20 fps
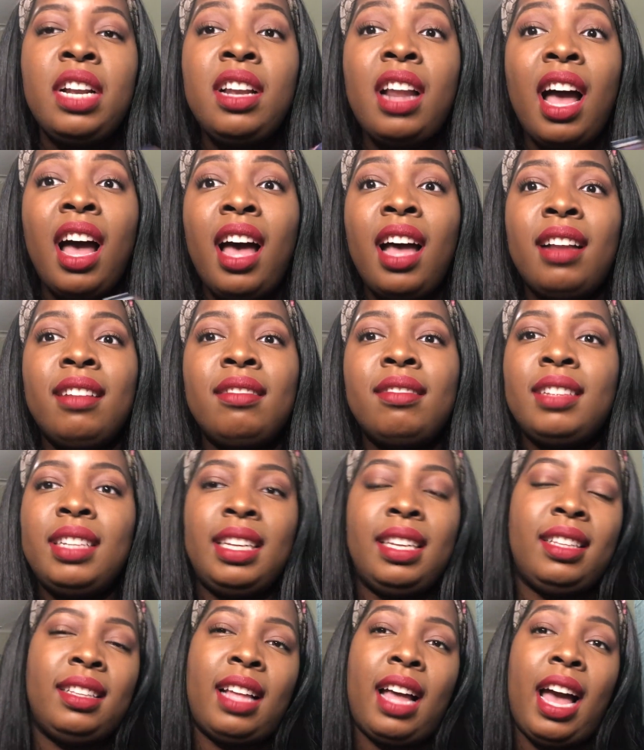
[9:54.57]

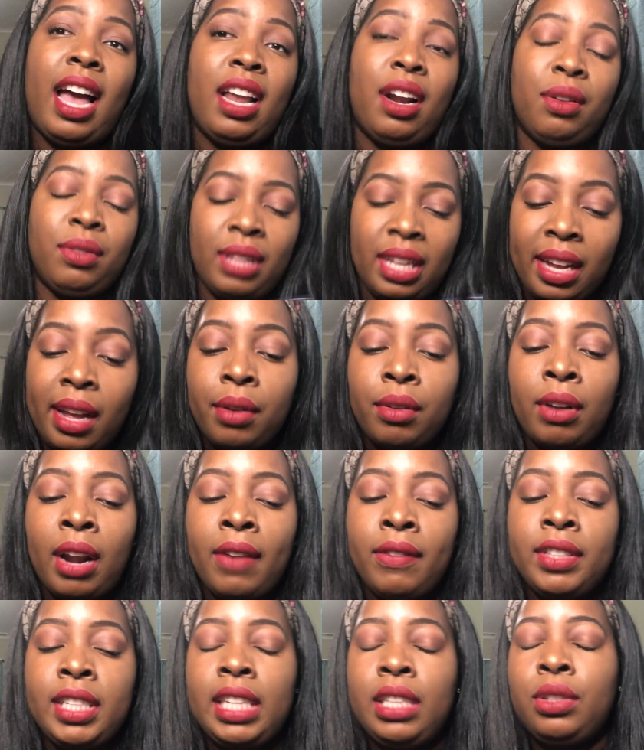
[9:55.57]
I don't think I would
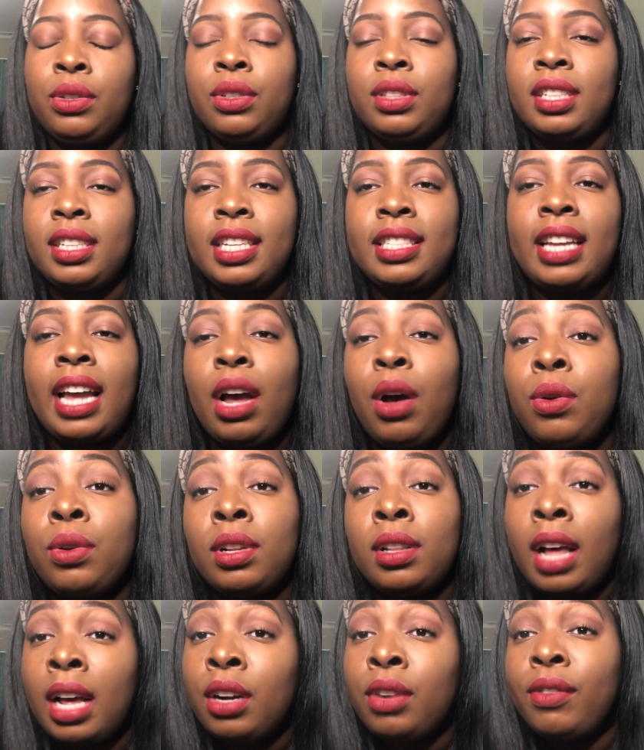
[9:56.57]
gravitate towards it because I own a
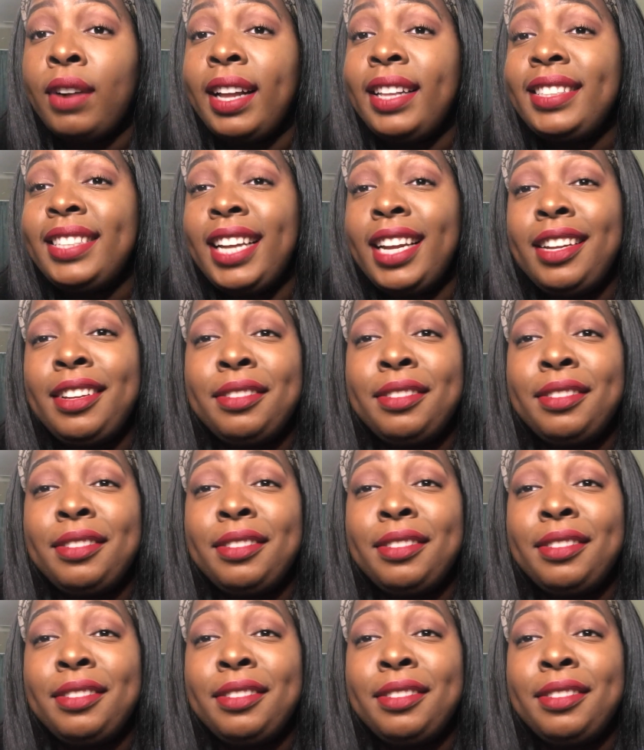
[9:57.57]
lot of reds.